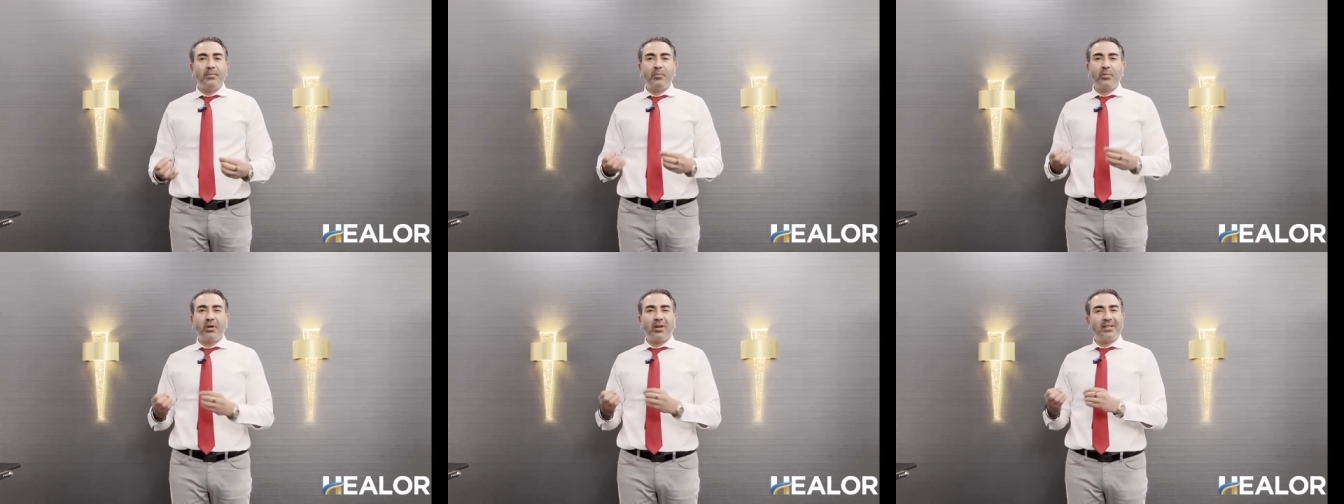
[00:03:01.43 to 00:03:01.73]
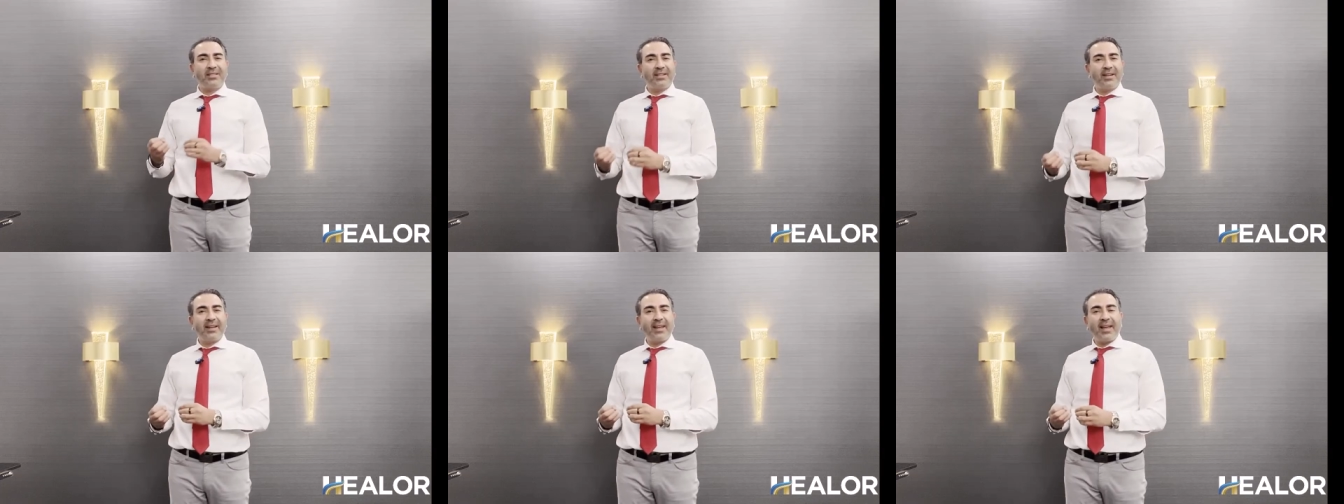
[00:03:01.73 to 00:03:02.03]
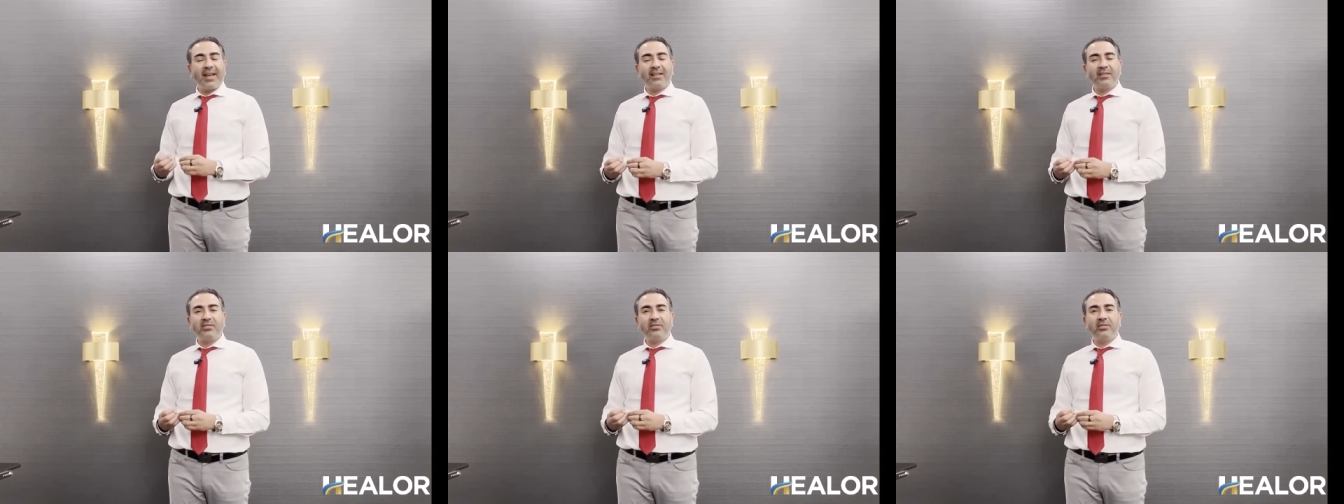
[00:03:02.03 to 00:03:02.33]
prostate
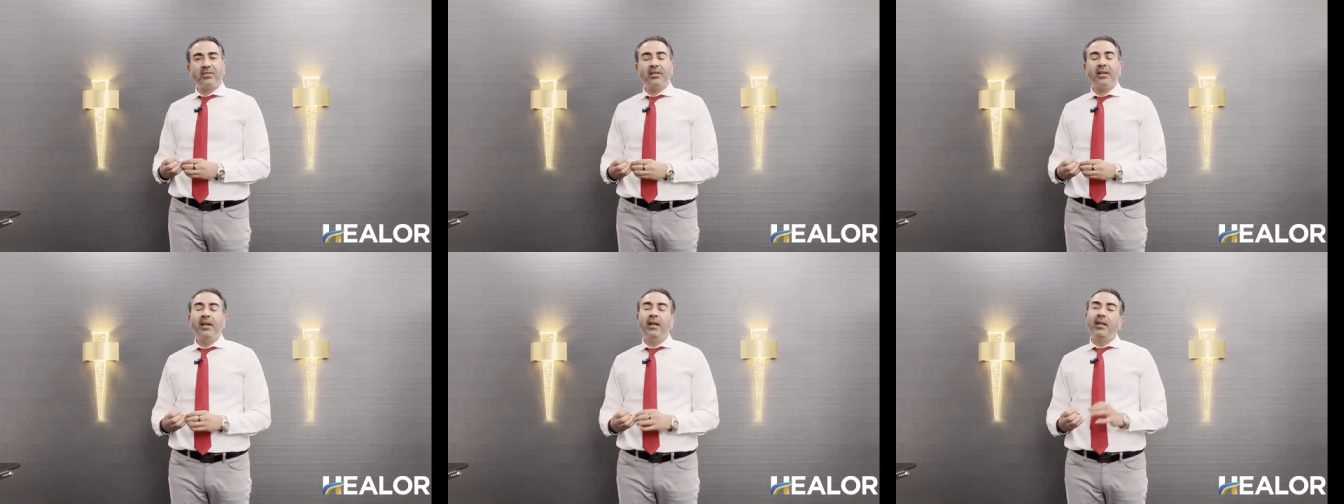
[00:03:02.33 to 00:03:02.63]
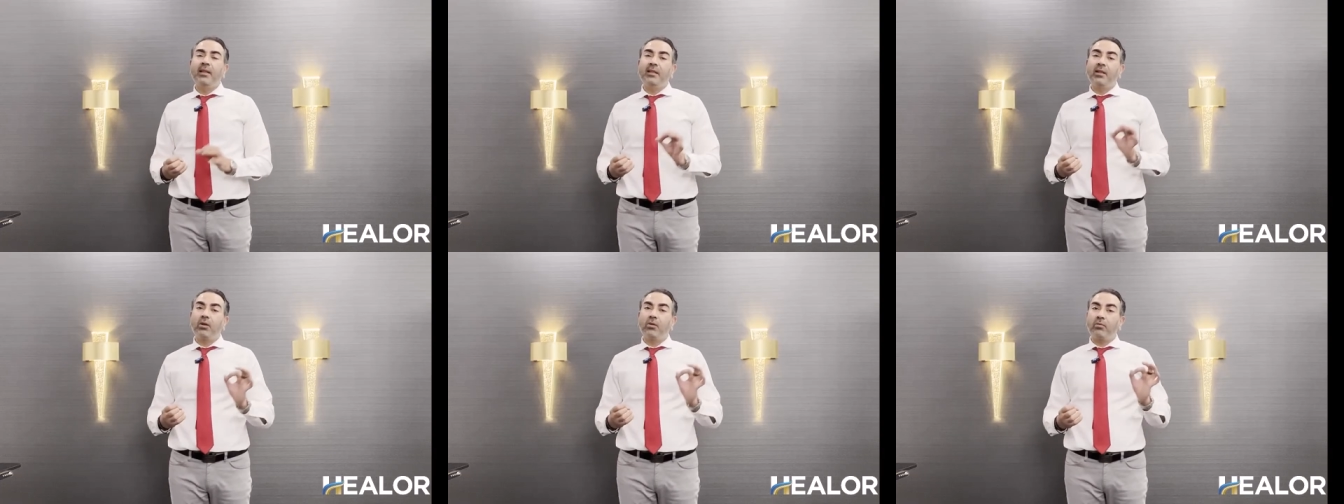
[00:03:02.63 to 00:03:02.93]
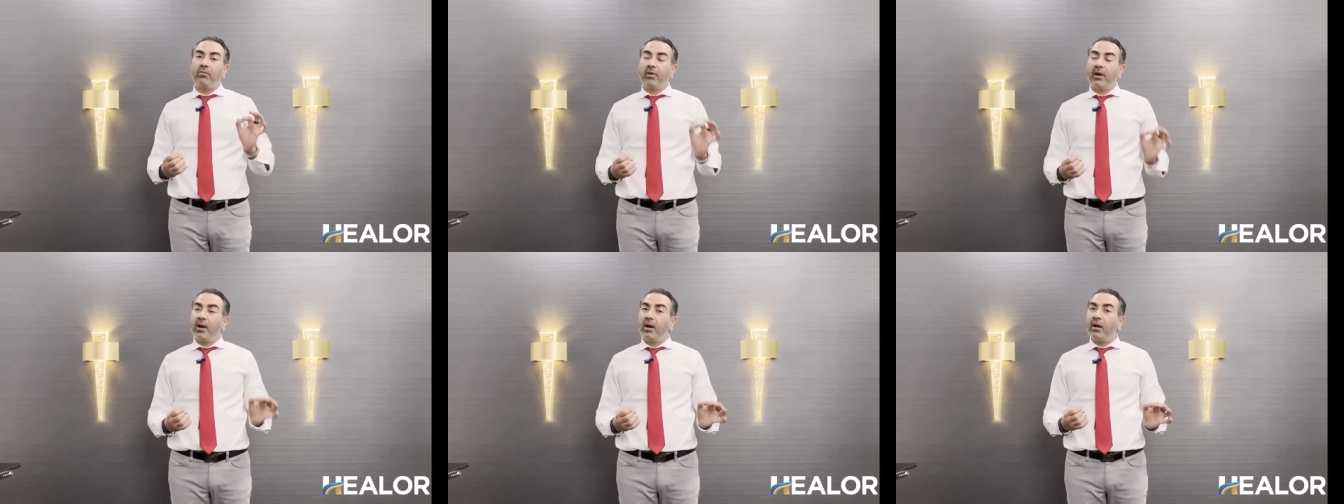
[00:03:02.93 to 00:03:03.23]
cancers. Now,
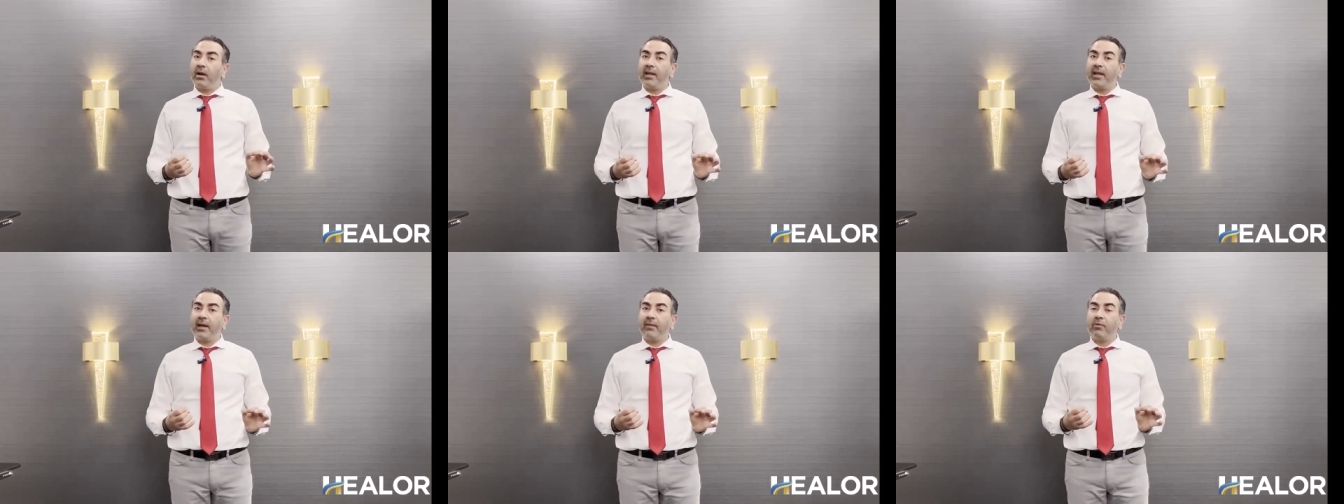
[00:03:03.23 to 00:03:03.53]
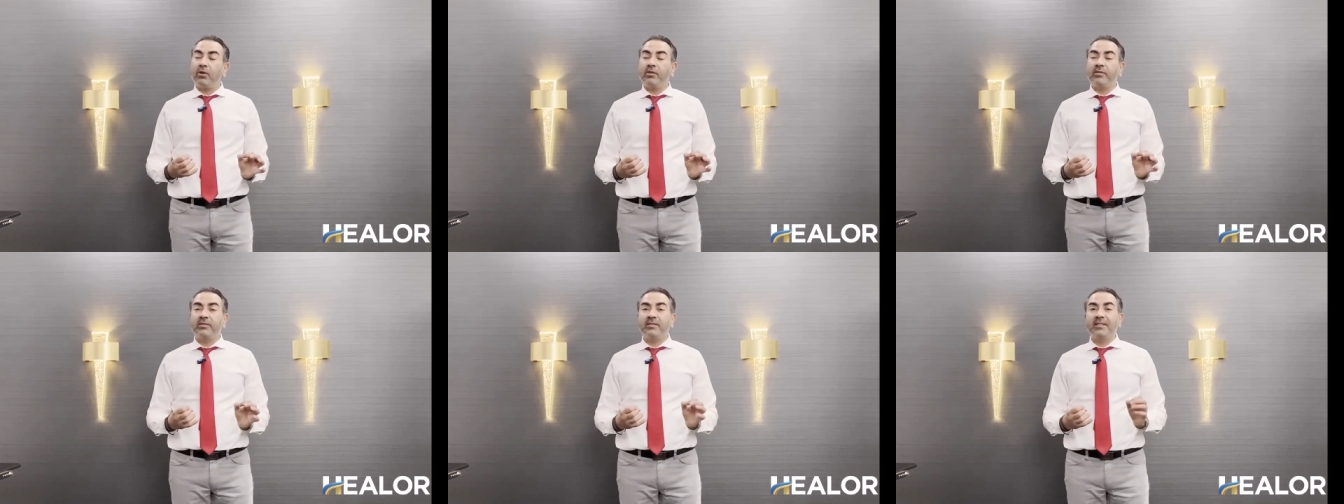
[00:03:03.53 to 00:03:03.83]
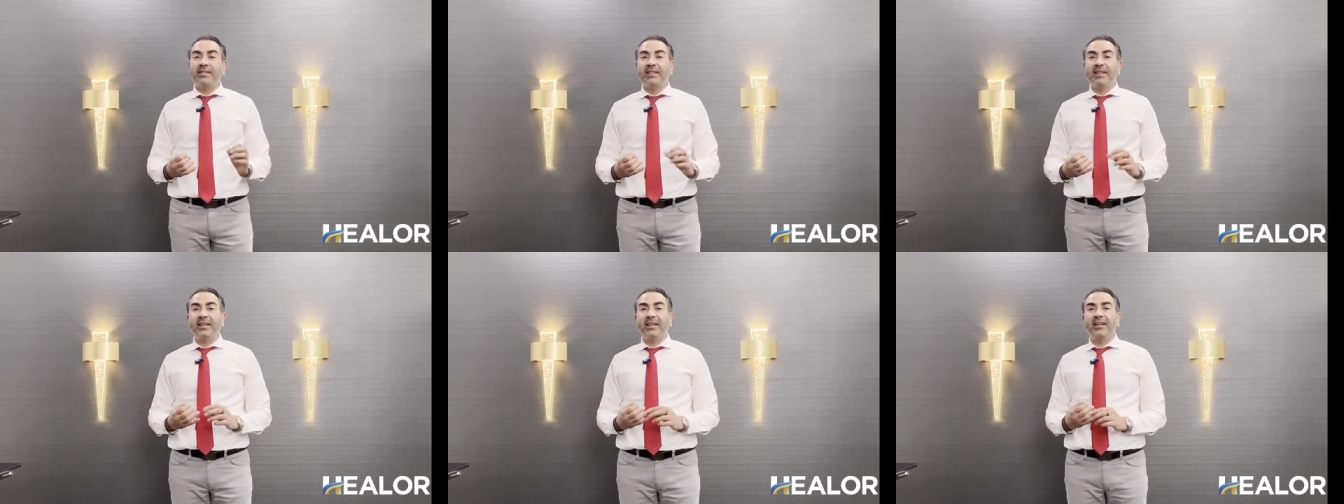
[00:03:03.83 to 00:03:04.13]
rarely I've also
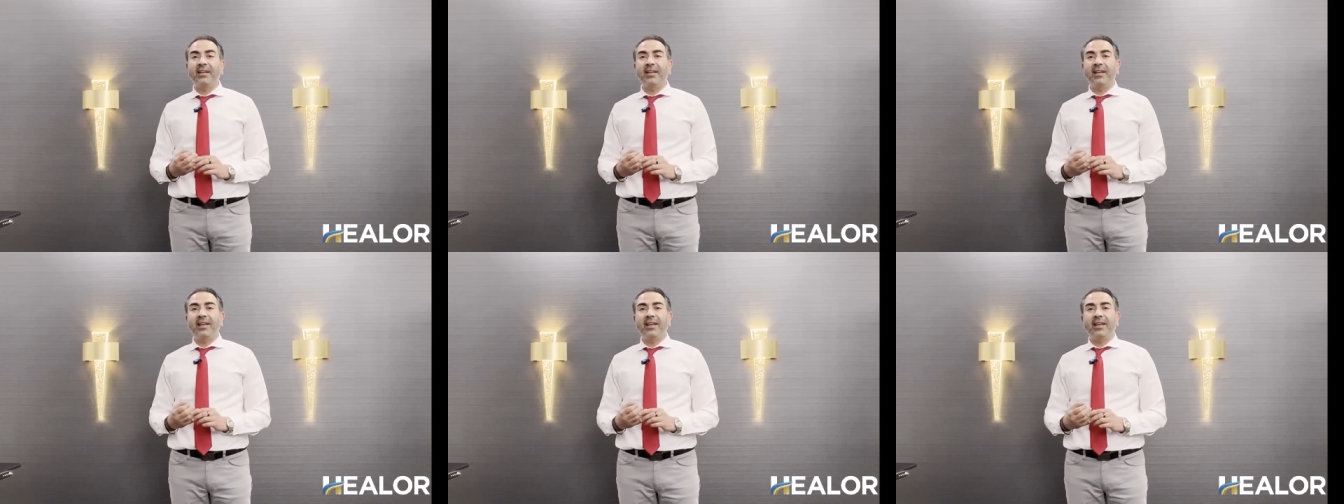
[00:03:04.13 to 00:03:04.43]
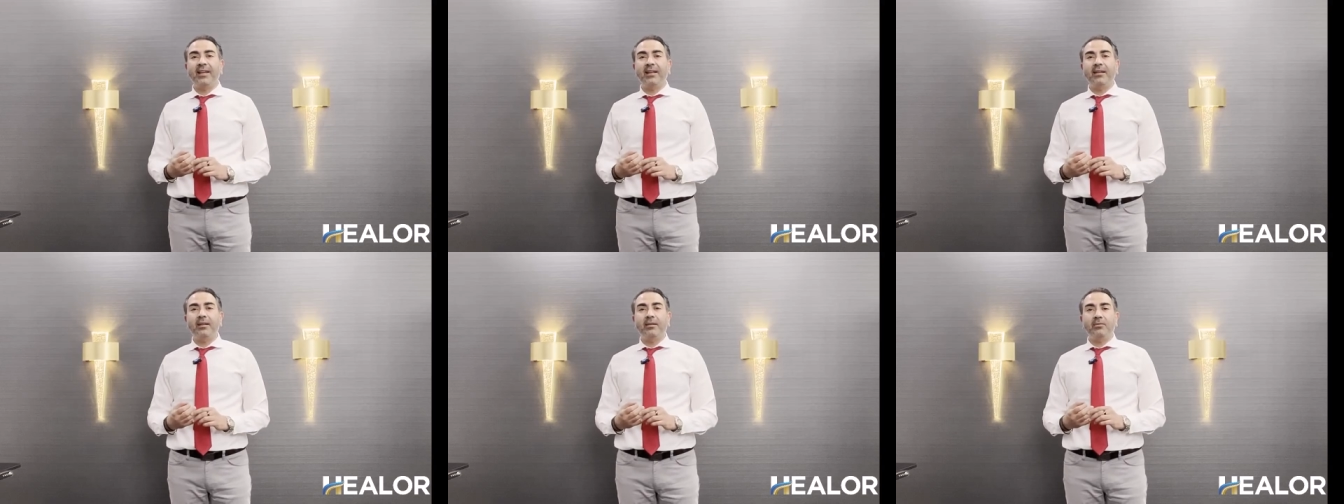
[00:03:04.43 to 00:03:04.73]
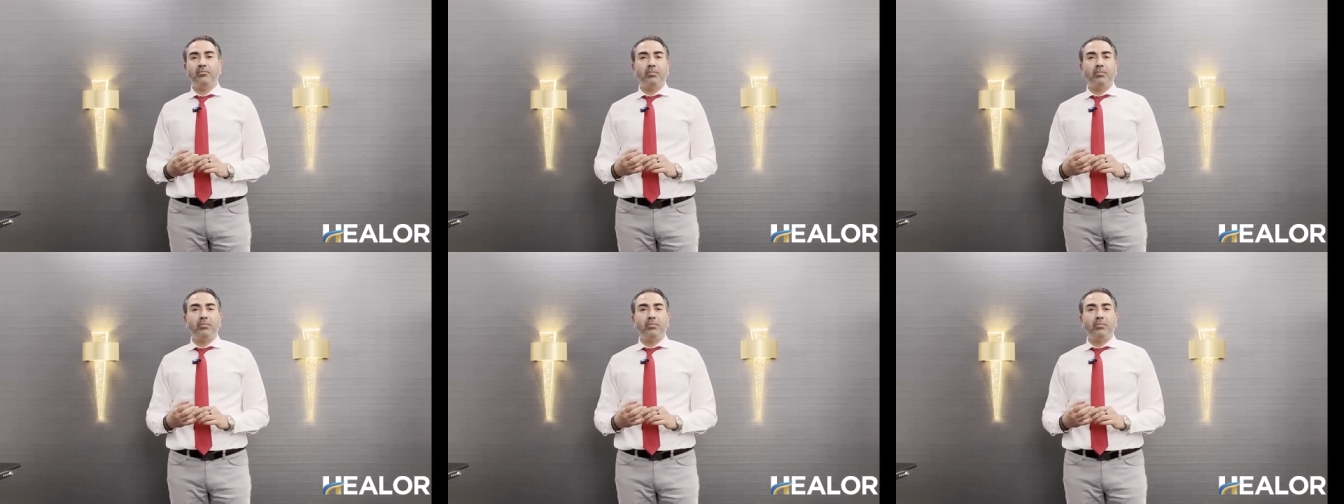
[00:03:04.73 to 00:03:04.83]
seen it in